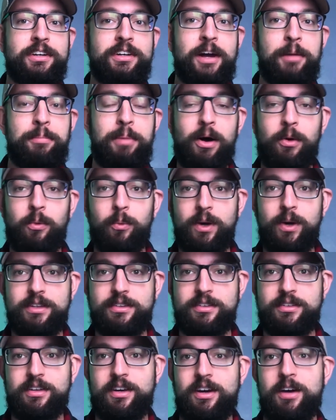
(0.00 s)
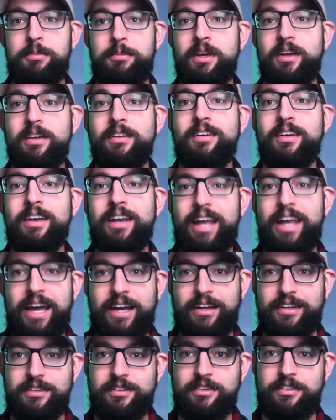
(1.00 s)
about what's coming
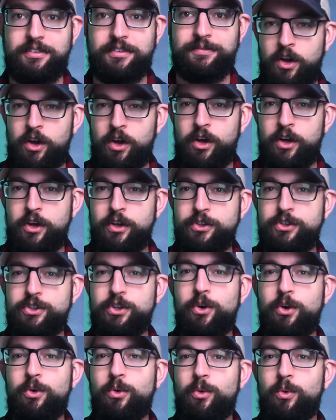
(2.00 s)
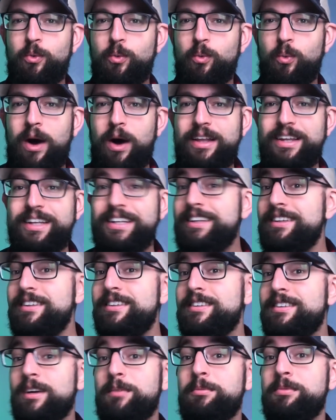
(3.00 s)
next. So, while it is
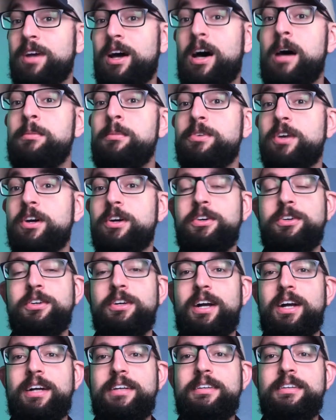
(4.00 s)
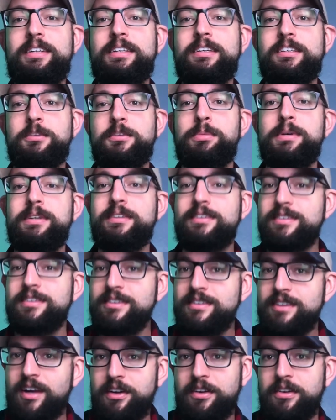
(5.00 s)
sometimes a good idea to be
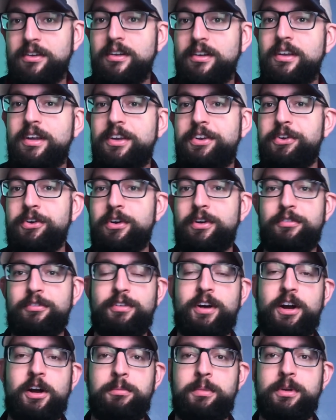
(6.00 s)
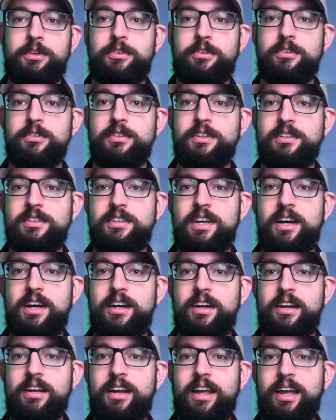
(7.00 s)
subtle in your environmental
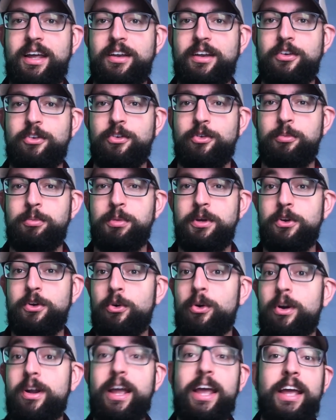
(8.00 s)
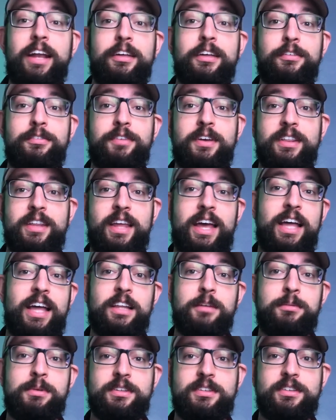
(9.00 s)
design and to be creative in the
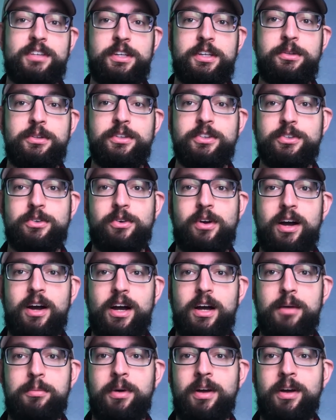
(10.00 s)
elements that you describe,